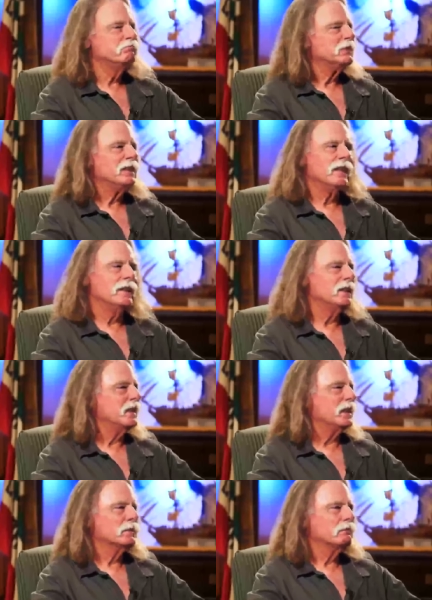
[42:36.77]
It didn't
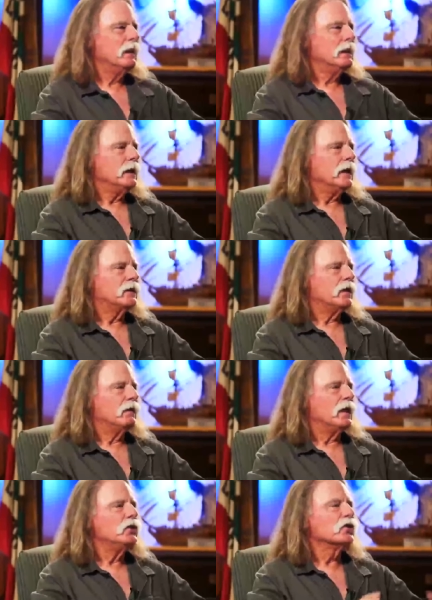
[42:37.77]
exist. It's
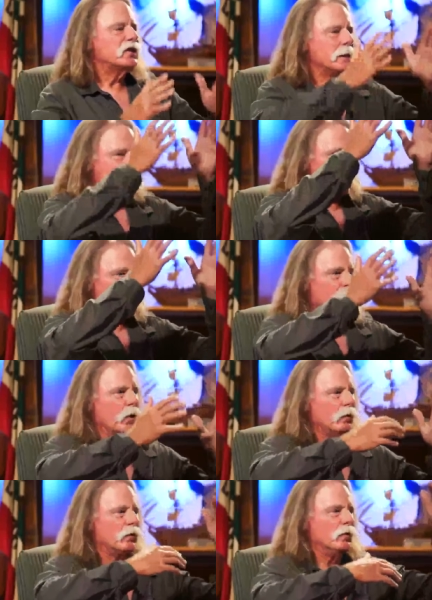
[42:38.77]
that you'll see
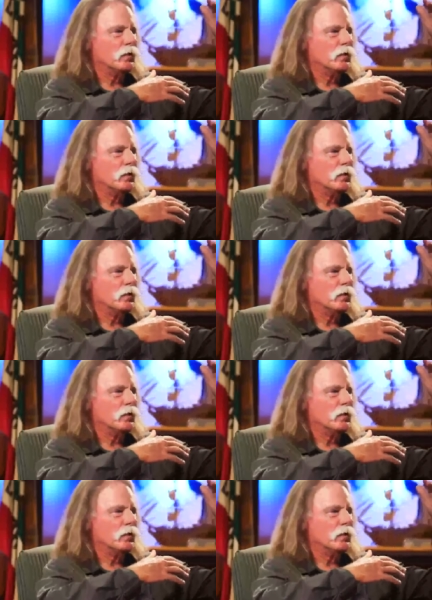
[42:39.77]
old